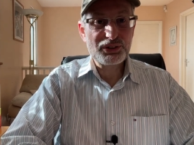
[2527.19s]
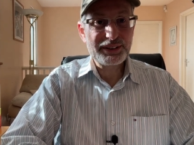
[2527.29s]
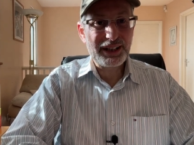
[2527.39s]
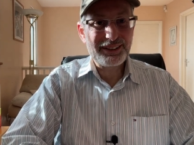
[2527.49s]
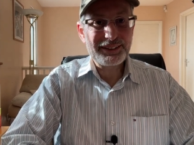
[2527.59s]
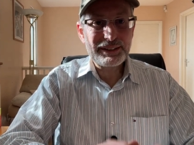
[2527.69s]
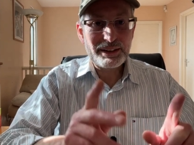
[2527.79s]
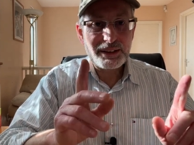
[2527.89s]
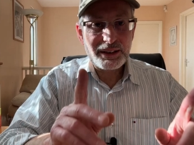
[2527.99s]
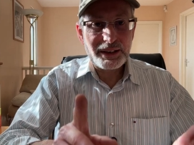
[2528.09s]
Now,
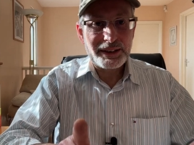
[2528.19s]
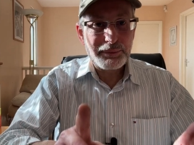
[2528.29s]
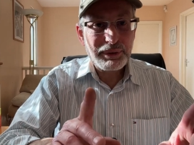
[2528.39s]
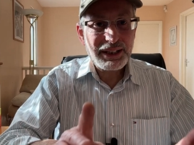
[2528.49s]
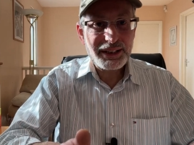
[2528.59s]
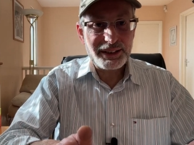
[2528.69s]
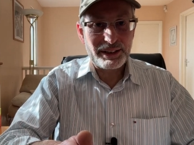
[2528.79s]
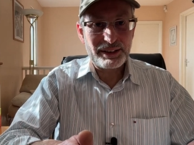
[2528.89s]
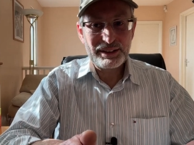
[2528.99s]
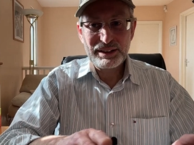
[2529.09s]
in the beginning,
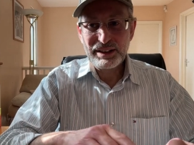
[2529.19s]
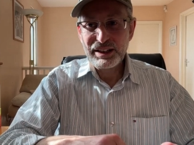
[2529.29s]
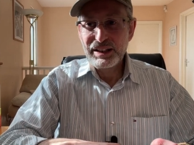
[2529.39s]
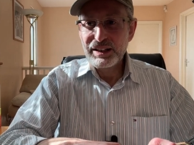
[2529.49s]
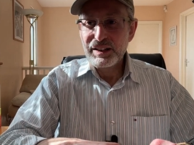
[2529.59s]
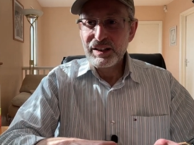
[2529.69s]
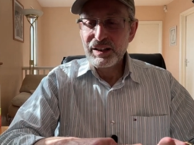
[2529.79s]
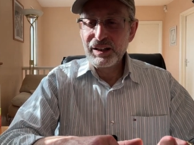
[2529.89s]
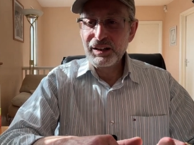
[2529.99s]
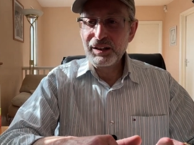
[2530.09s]

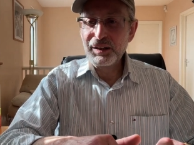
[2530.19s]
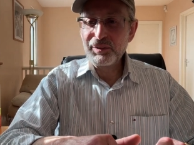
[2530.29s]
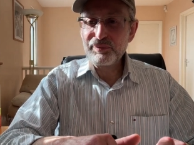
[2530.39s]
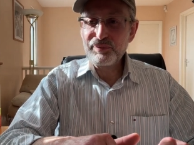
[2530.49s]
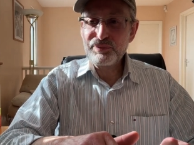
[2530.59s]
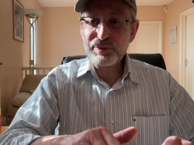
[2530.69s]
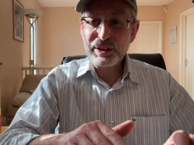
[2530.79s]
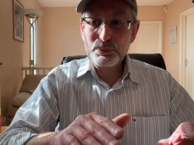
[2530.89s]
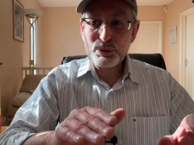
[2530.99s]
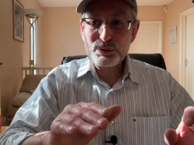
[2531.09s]
um, it
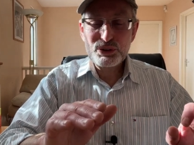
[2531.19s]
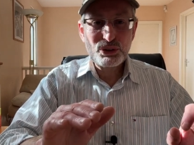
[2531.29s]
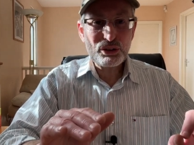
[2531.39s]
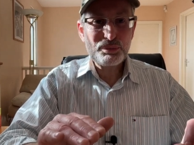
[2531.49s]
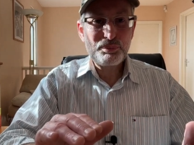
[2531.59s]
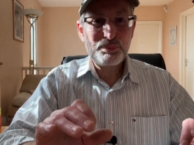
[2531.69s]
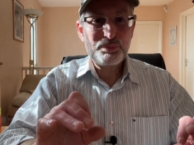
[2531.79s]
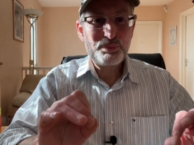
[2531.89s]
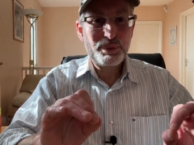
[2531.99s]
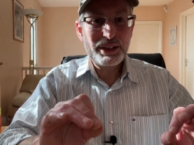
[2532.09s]
would
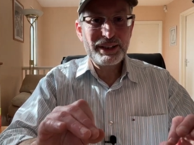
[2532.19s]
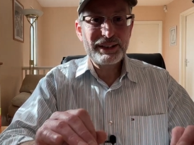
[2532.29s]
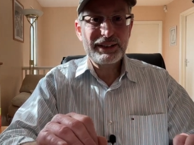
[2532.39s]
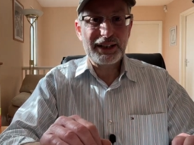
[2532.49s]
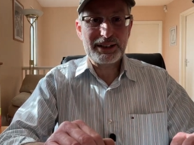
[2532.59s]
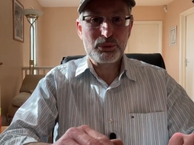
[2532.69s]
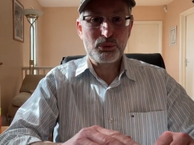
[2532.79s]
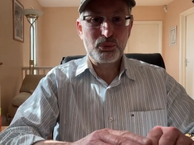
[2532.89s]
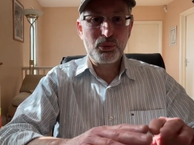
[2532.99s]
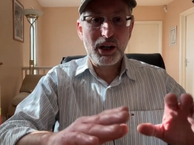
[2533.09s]
not be like,
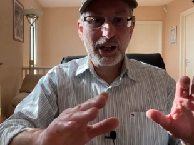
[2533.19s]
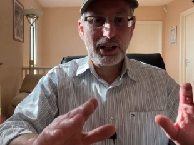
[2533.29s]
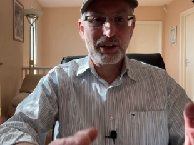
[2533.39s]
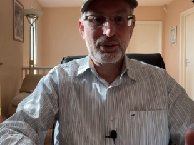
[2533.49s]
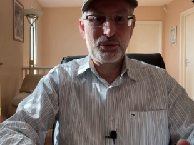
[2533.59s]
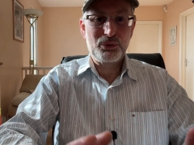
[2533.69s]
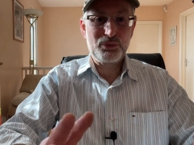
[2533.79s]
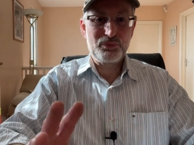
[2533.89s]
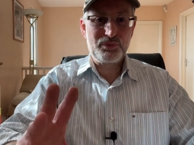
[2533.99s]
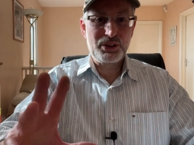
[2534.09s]
wow,
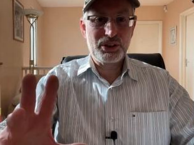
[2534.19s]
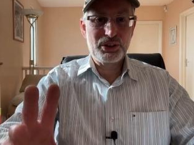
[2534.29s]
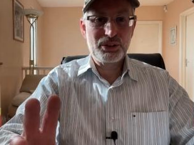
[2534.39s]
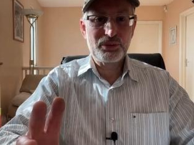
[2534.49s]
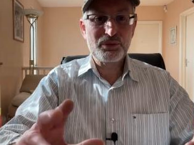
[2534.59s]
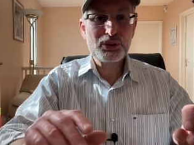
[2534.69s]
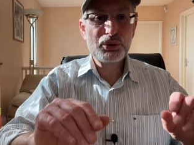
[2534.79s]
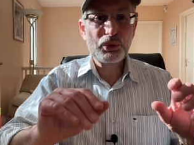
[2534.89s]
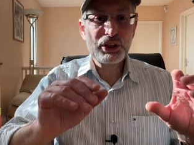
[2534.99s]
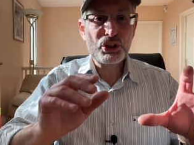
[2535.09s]
you know,
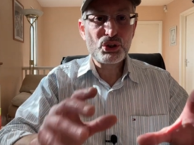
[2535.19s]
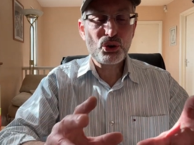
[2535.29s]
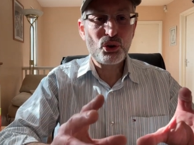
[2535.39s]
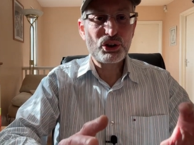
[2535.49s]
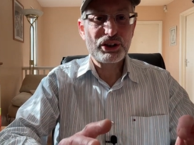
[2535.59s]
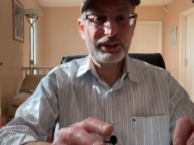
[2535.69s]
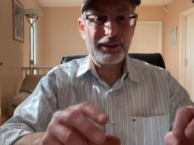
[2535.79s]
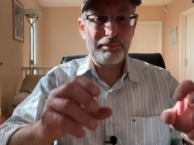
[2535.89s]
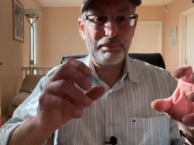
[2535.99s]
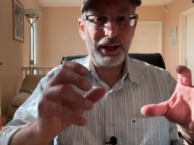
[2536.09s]
you will enjoy the
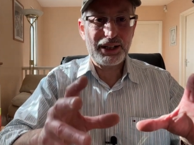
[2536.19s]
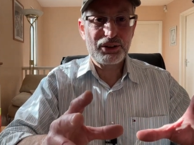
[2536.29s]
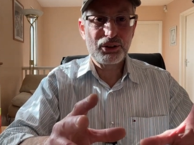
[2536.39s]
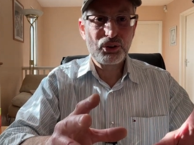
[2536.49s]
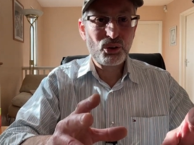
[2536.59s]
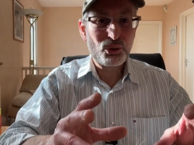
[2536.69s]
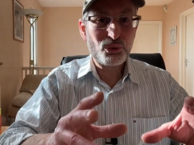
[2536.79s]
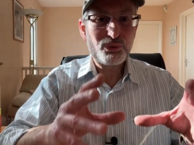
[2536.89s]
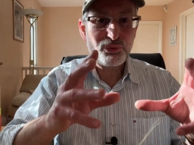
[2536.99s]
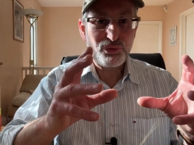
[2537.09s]
tobacco
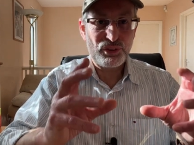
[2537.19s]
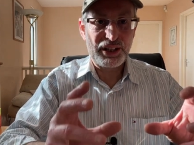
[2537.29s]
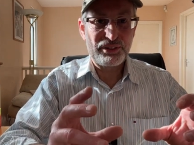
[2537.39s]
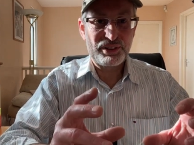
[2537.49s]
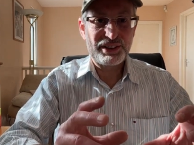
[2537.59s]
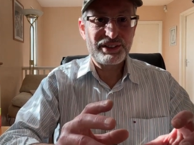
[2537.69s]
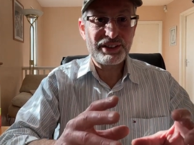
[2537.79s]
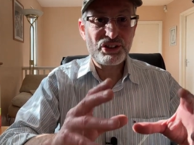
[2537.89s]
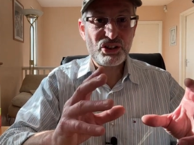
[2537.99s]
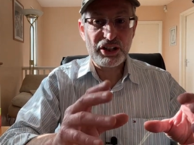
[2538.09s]
flavors
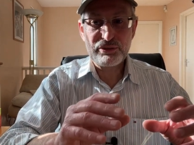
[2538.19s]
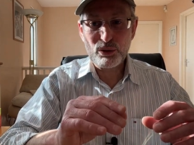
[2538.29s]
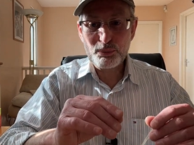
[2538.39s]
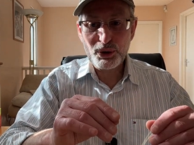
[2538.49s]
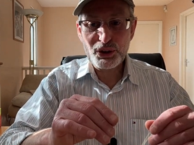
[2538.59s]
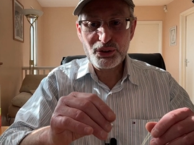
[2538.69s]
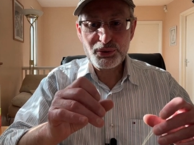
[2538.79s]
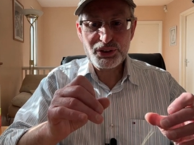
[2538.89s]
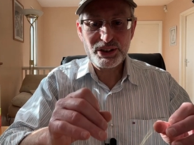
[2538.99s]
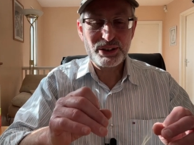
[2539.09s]
in general, but you
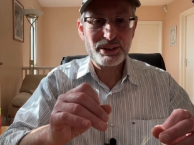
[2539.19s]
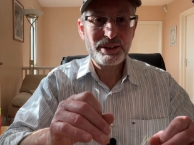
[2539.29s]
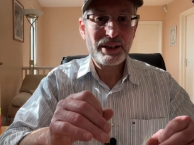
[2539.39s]
still